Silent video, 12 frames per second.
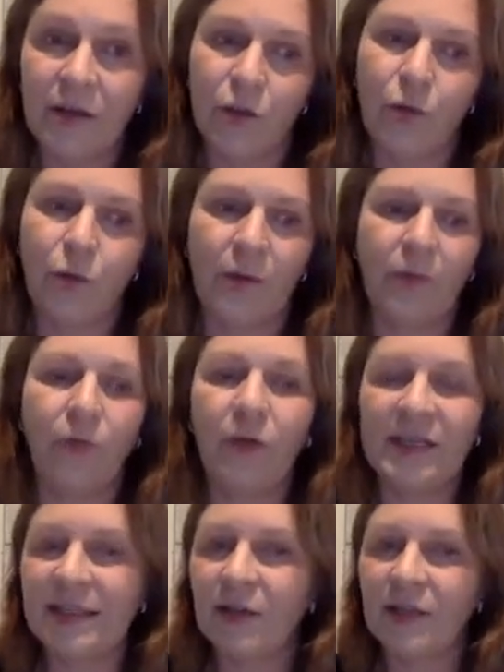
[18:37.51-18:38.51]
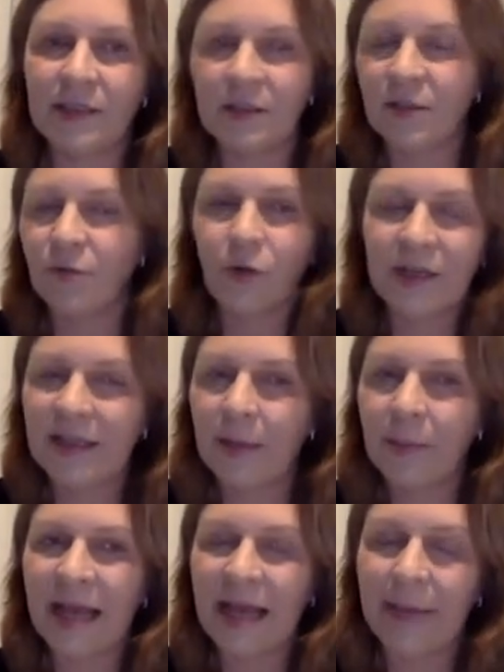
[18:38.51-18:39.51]
So, as, as, for
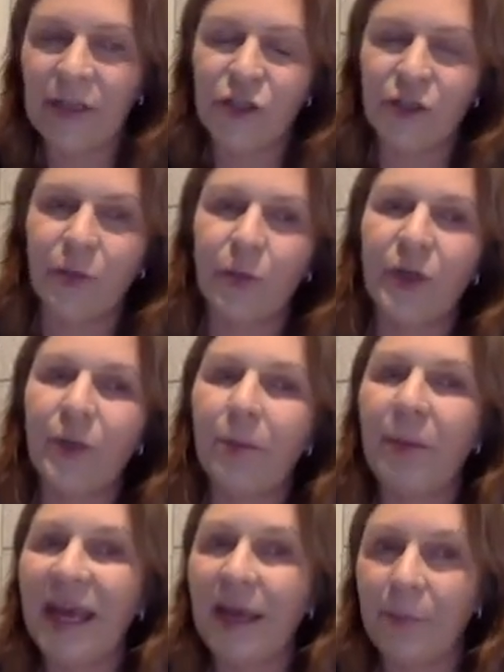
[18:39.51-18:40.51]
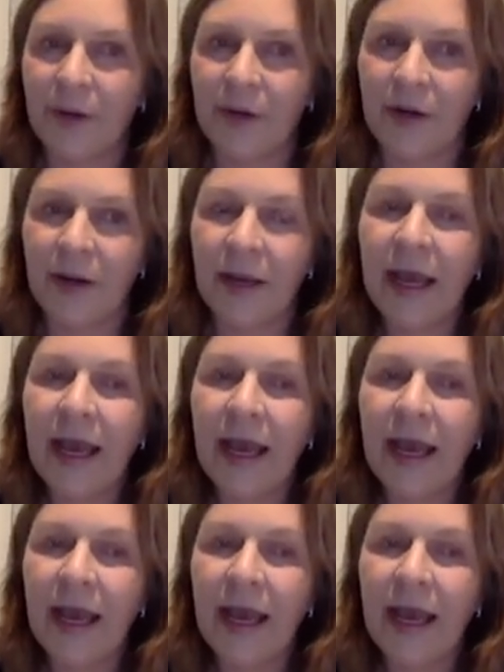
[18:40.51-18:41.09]
example, I mentioned the word paper,